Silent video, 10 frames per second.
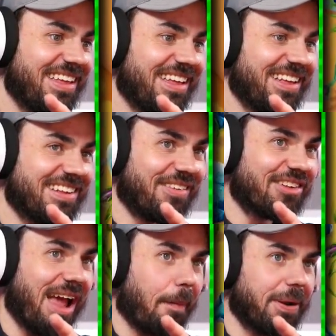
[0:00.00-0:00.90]
Something's
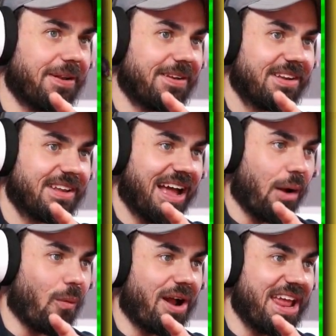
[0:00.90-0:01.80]
happening. I
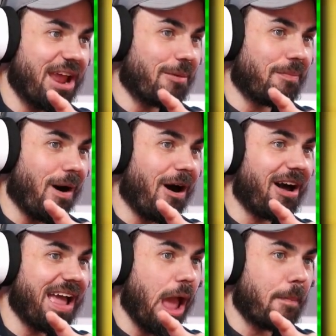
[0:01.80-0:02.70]
want to hear Maw
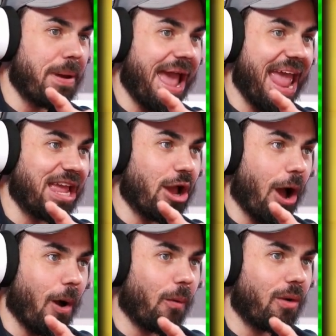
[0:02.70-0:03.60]
and
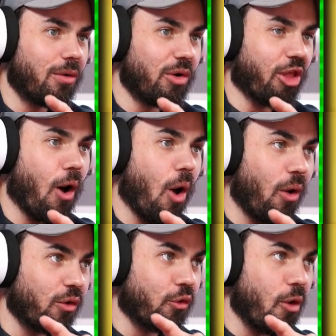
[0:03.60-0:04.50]
pango with the
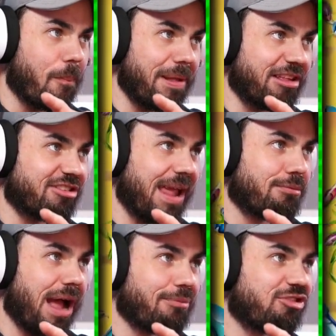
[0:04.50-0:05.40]
whole group at the same
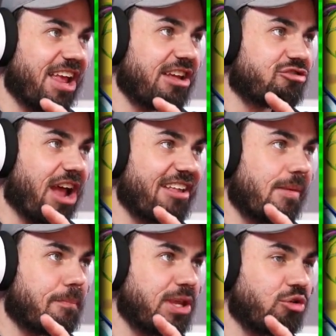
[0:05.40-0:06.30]
time,
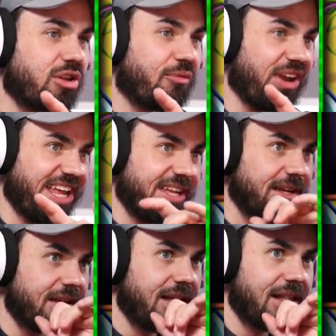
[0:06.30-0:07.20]
synergizing beautifully.
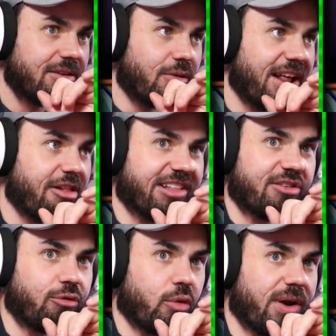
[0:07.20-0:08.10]
Let's go ahead and collect
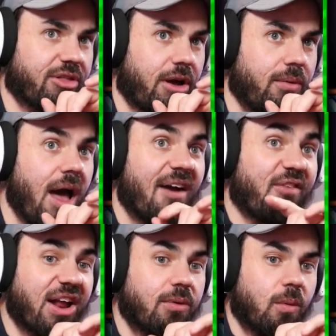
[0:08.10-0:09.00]
this real quick, though. Fire.